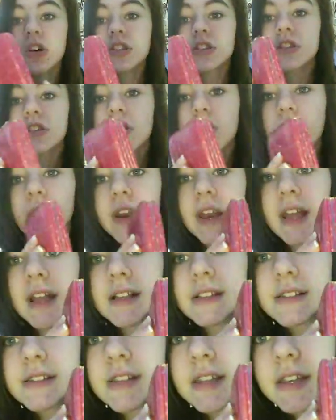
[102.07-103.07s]
So it
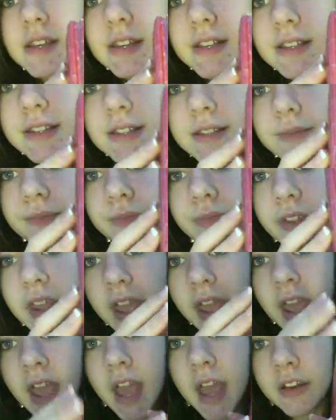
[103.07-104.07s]
has this.
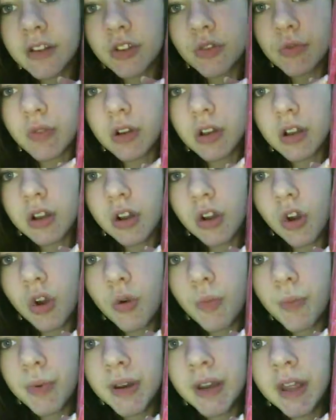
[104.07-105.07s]
And you
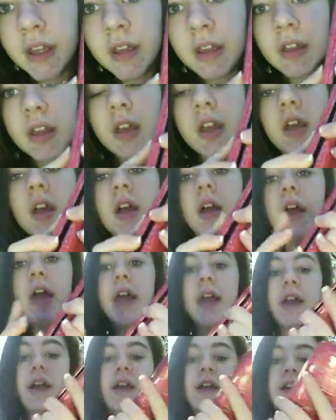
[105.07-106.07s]
open it.
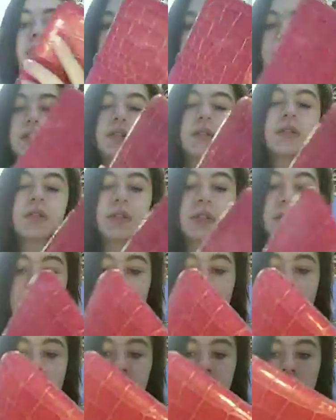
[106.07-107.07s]
And
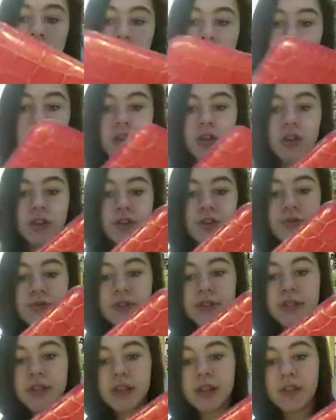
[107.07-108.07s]
you
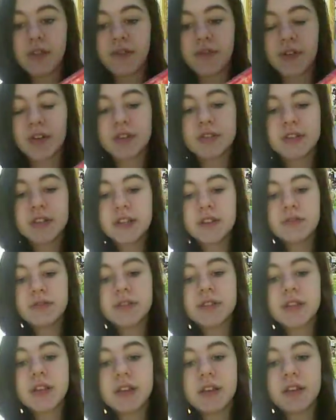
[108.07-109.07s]
see, the first thing you
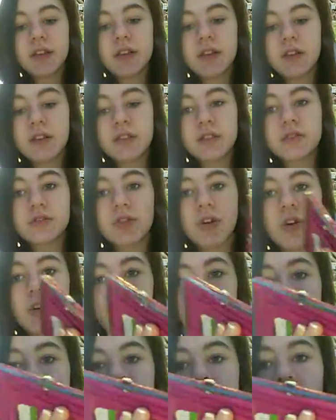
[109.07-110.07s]
see is
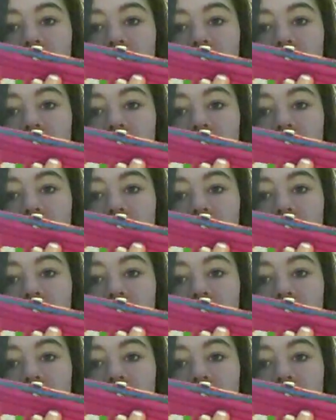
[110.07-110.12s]
all these